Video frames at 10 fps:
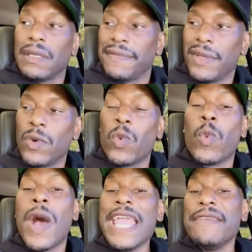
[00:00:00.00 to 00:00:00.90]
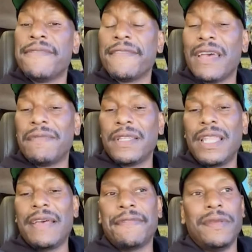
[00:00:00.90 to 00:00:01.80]
If your wife ever
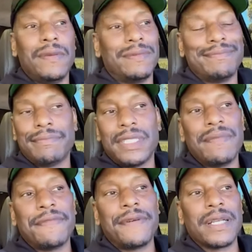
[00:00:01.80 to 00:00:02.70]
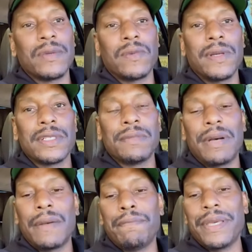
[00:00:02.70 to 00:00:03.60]
left you, them f***ing words
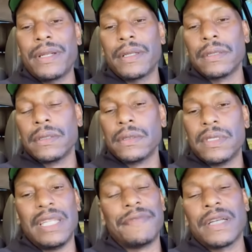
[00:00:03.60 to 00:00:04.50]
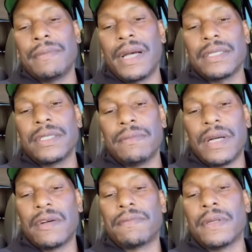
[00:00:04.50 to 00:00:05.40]
about bitter never come out your
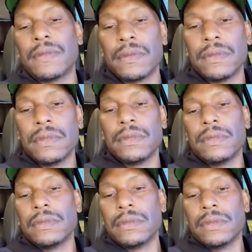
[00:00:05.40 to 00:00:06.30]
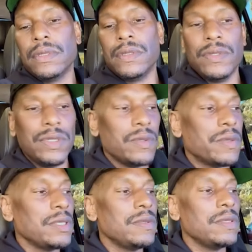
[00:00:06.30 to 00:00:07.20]
mouth, bro. You
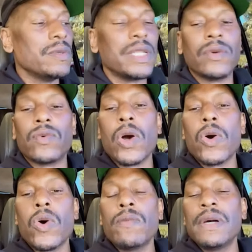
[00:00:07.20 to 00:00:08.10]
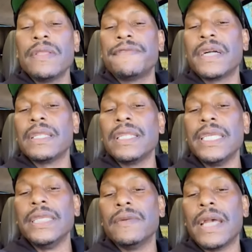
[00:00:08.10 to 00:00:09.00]
in the wrong motherfucking
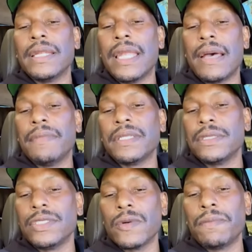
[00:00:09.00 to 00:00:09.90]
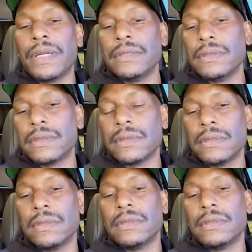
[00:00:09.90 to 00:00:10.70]
league right now, Mr. Joe Buttons.